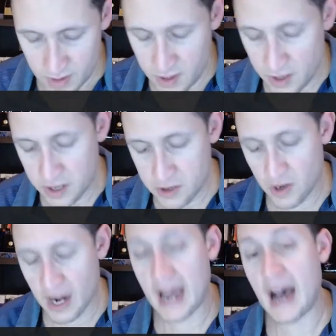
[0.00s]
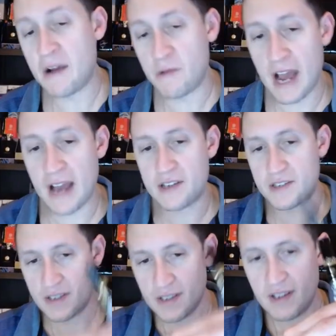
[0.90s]
you could try
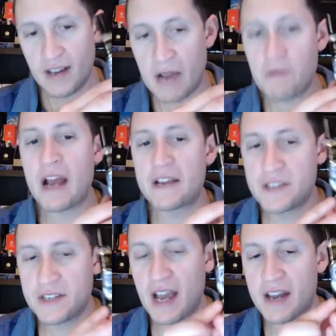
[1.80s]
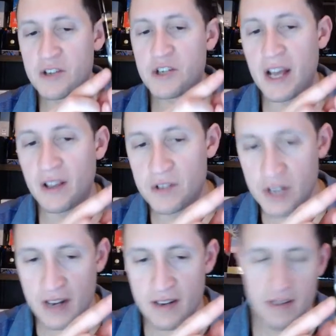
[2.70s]
Hyrax. Hyrax is kind of
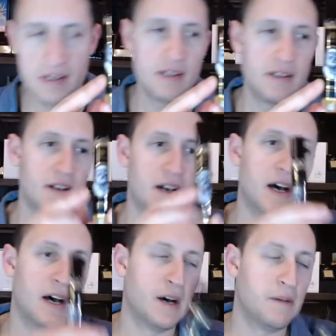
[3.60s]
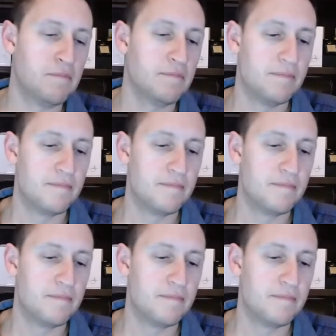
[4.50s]
challenging. Um,